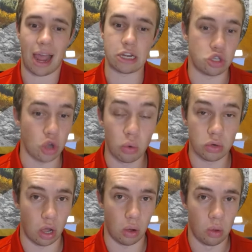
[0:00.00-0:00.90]
I don't
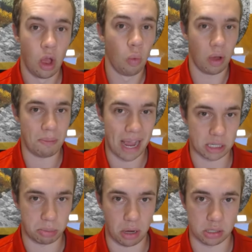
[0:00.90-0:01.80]
know what Max
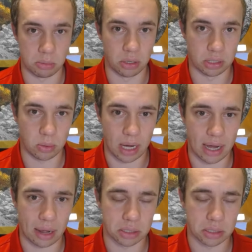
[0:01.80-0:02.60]
Brosmer is right now.